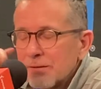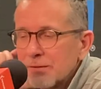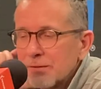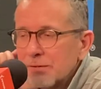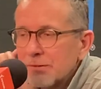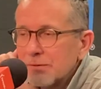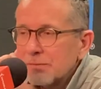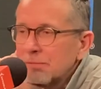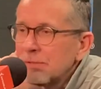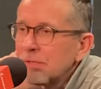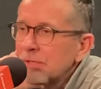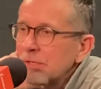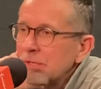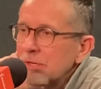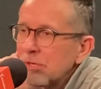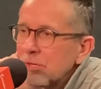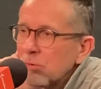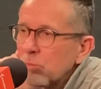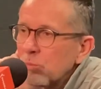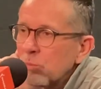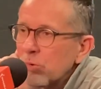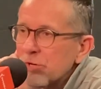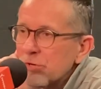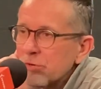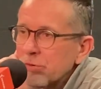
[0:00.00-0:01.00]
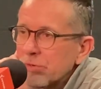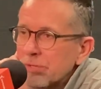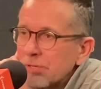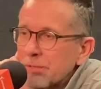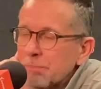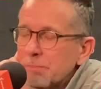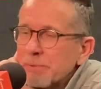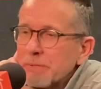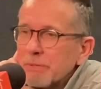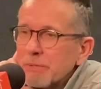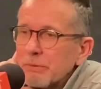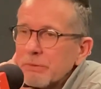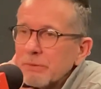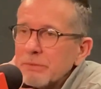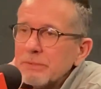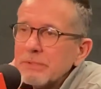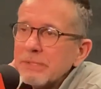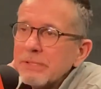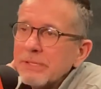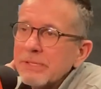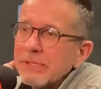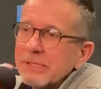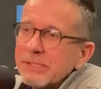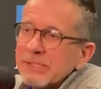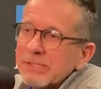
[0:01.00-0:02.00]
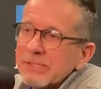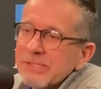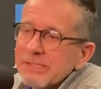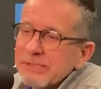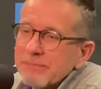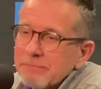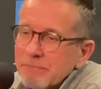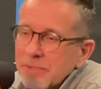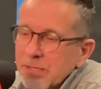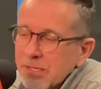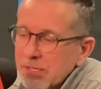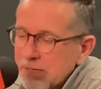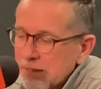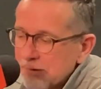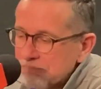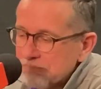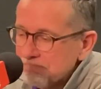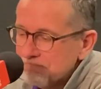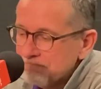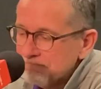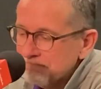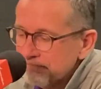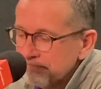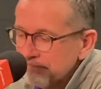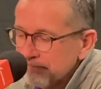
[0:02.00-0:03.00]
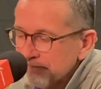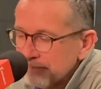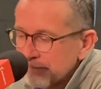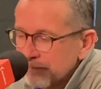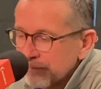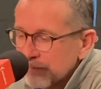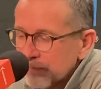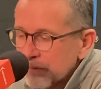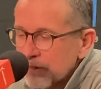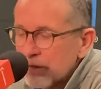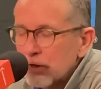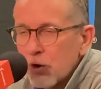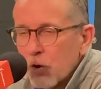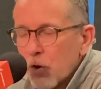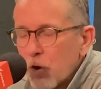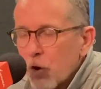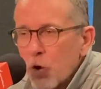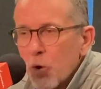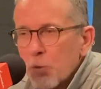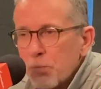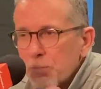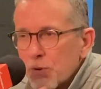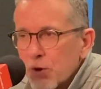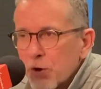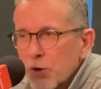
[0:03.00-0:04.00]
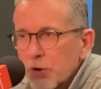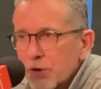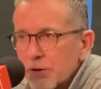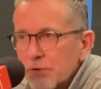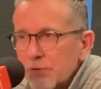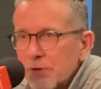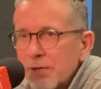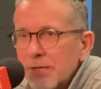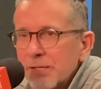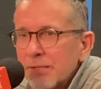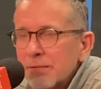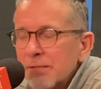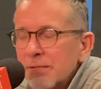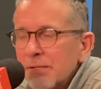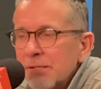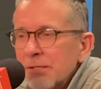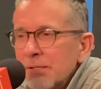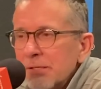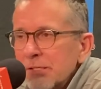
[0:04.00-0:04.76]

And when you're in the build is, you know, all part of it.